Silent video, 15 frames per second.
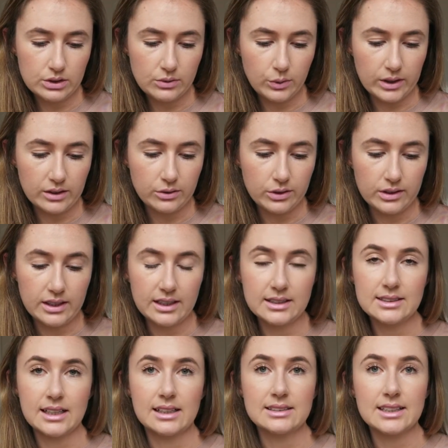of wonderful
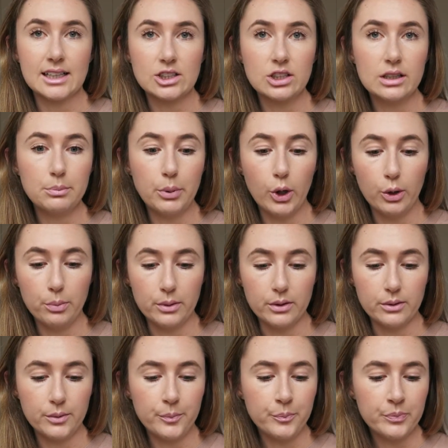things, and it's actually
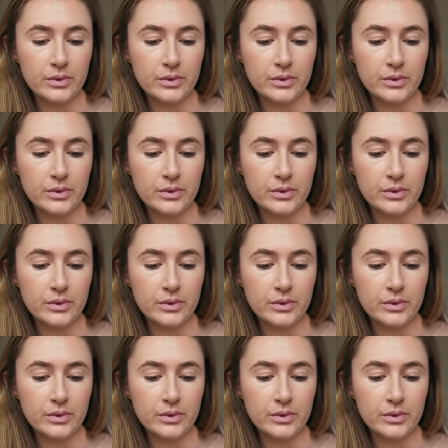purple.